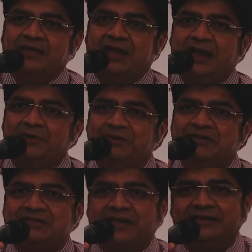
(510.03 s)
and we
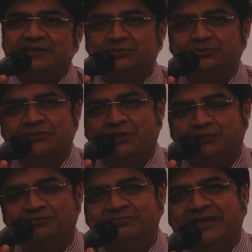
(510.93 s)
decided to,
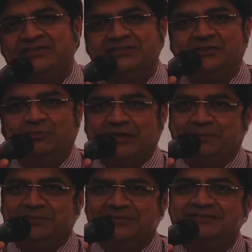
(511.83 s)
chalo, let's see what
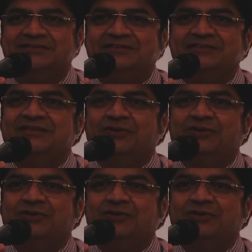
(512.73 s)
happens.